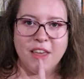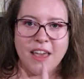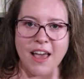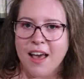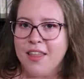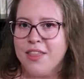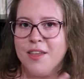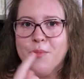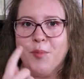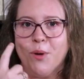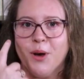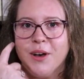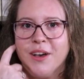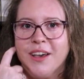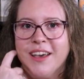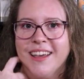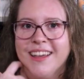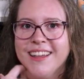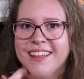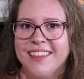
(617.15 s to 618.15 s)
the other
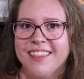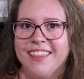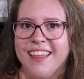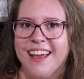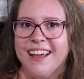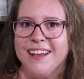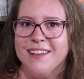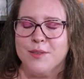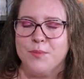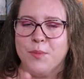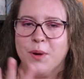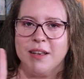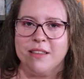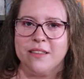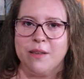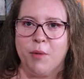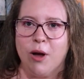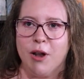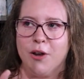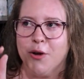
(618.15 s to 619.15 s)
book that is by
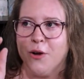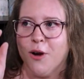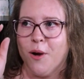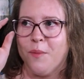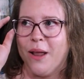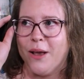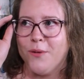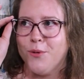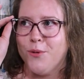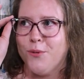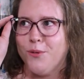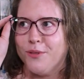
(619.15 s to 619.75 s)
someone who I'm like,